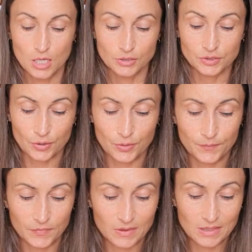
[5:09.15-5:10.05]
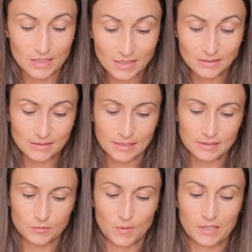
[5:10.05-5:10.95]
So this
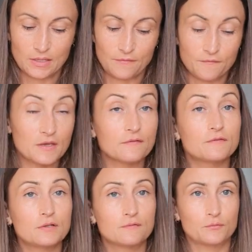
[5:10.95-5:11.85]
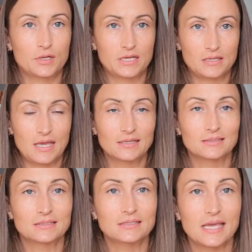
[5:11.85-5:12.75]
is where the fearful avoidant has
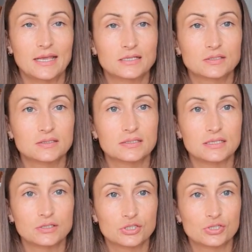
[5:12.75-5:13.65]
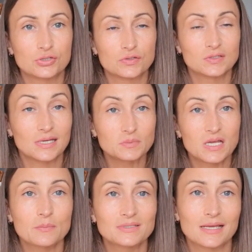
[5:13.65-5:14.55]
this tendency to
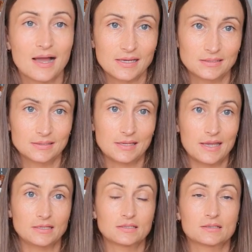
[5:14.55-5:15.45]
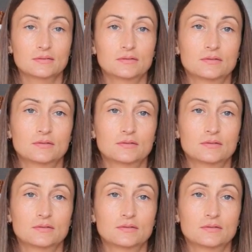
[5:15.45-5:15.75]
sometimes isolate.